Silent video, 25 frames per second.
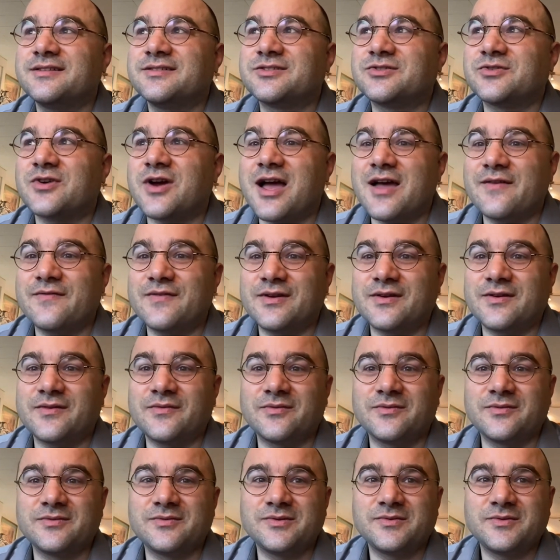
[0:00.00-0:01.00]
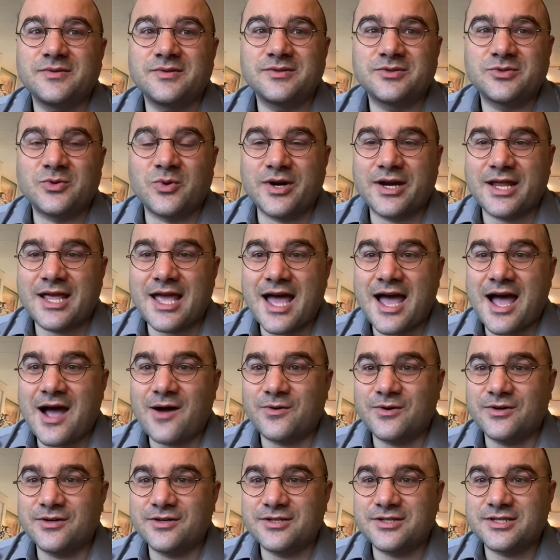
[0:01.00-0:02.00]
driving 20
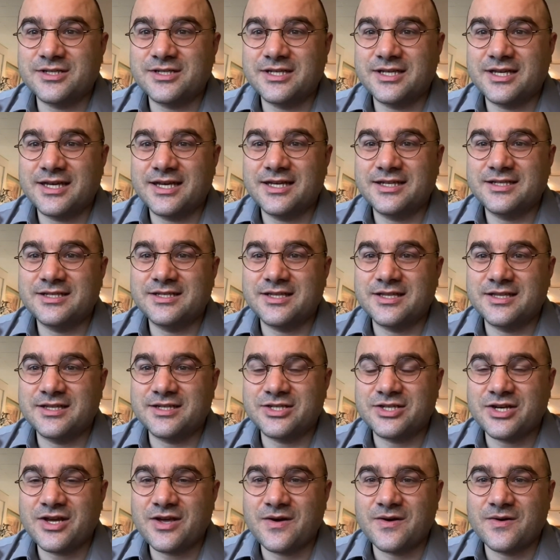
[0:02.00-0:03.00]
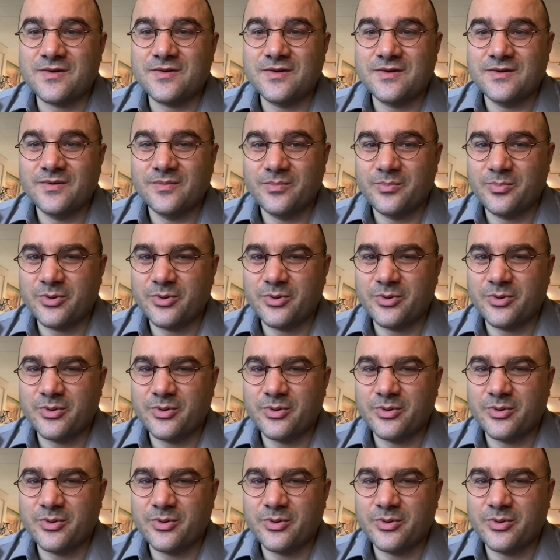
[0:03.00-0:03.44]
hours to get to the show.